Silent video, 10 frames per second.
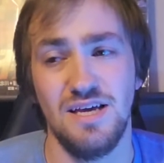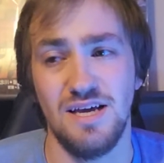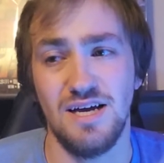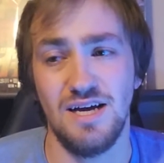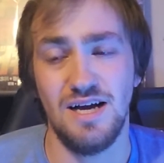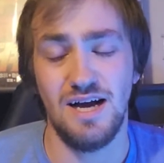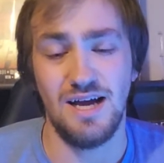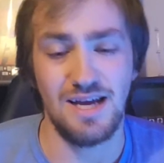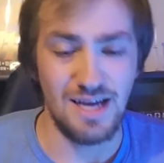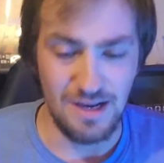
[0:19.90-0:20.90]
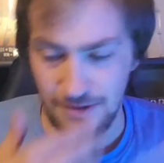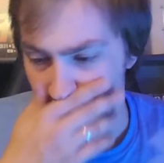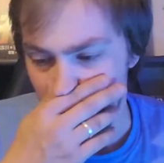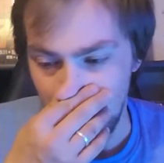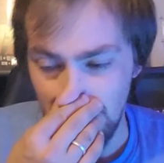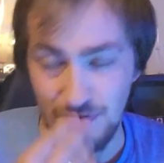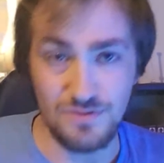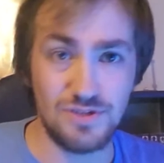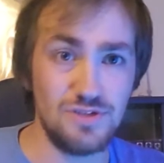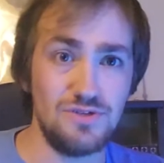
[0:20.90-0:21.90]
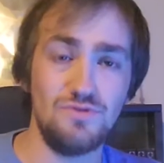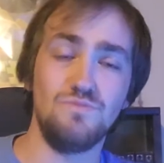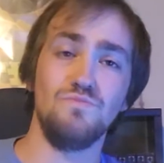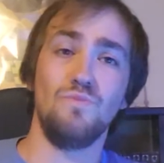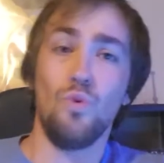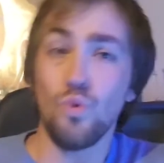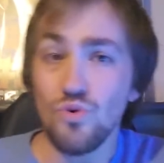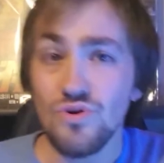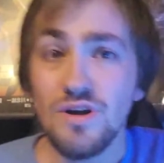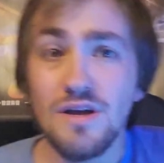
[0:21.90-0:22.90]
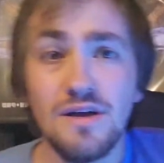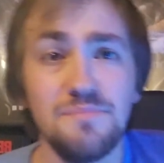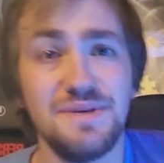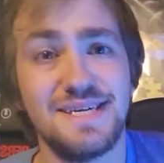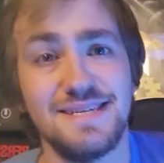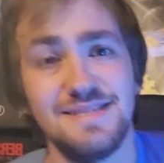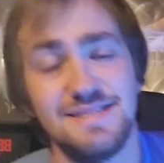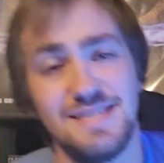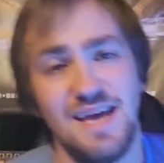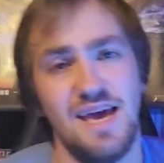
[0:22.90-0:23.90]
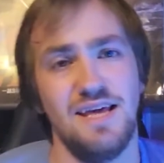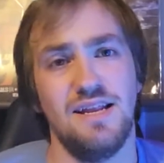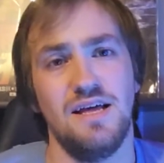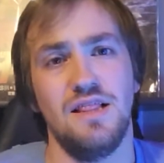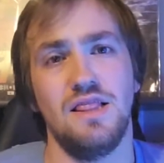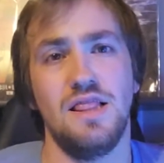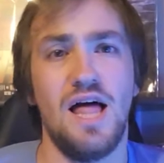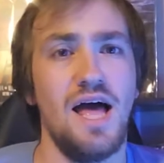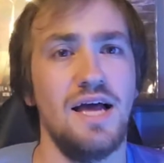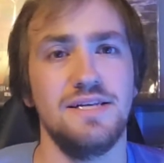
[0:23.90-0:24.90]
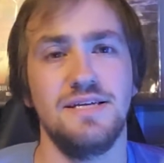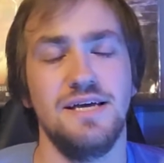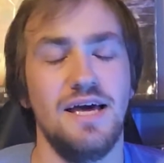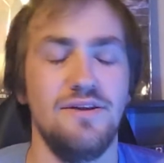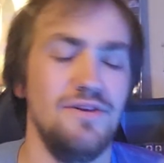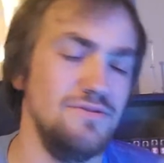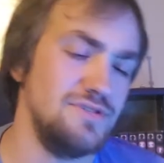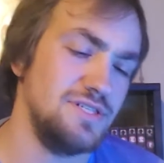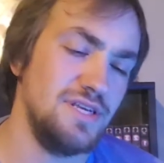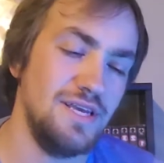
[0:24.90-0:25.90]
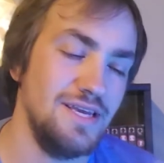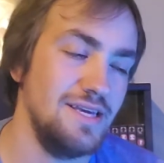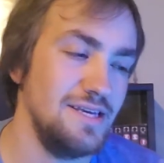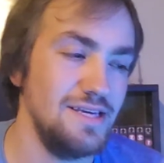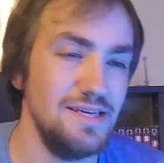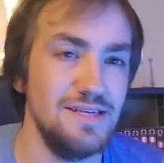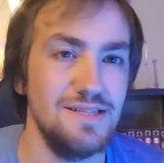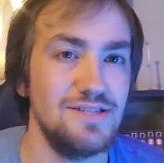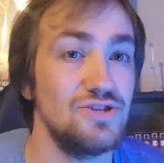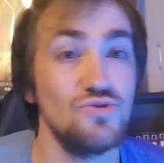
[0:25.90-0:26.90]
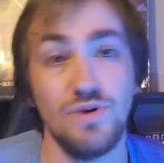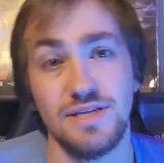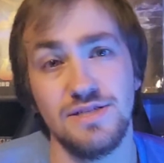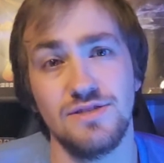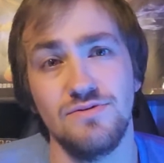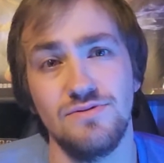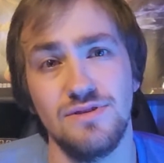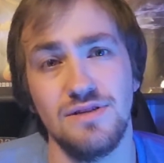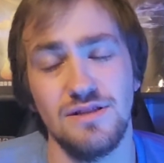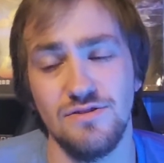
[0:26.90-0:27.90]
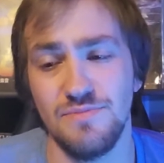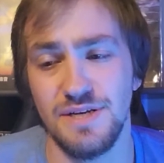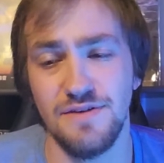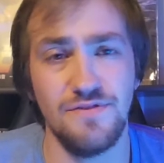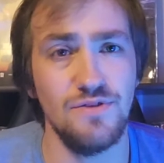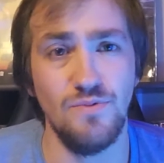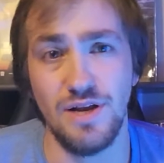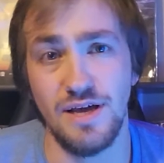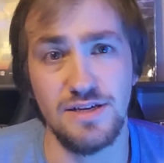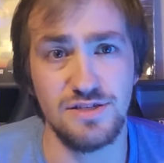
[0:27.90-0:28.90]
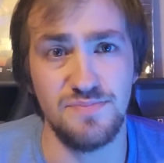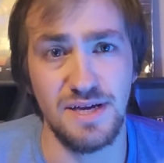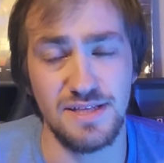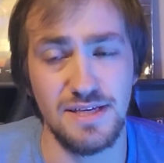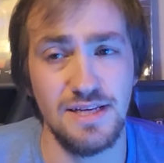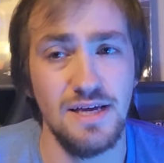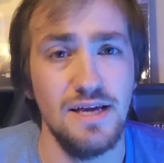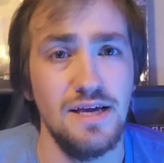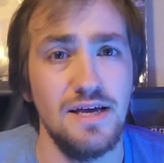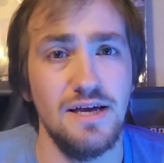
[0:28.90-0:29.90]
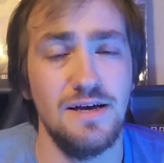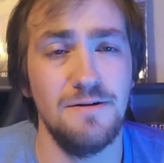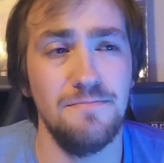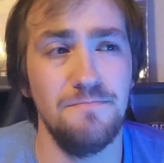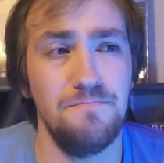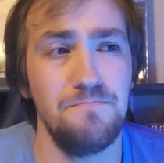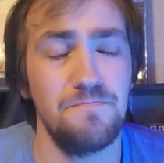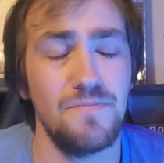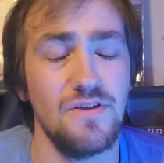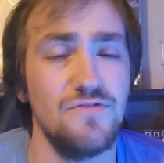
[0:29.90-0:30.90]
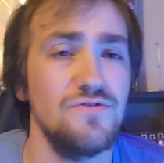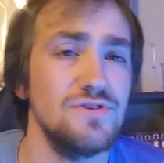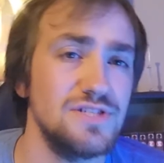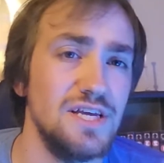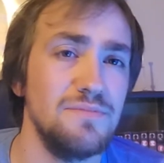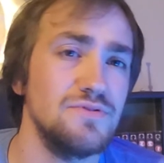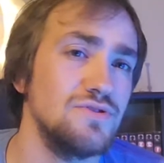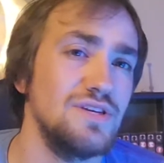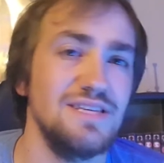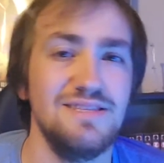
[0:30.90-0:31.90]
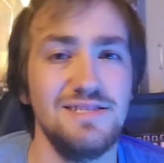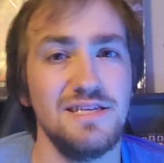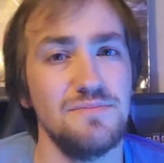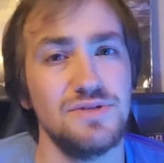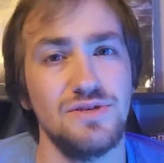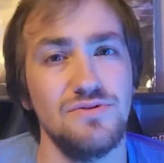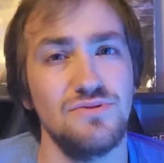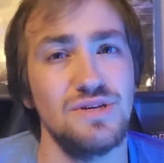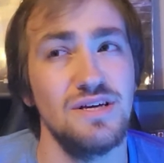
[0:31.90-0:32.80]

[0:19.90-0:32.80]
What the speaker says: I kind of thought maybe it was going to do more because it had a lot, I don't know, just the direction's going a little bit different than what I expected. Um, for example, so like this episode,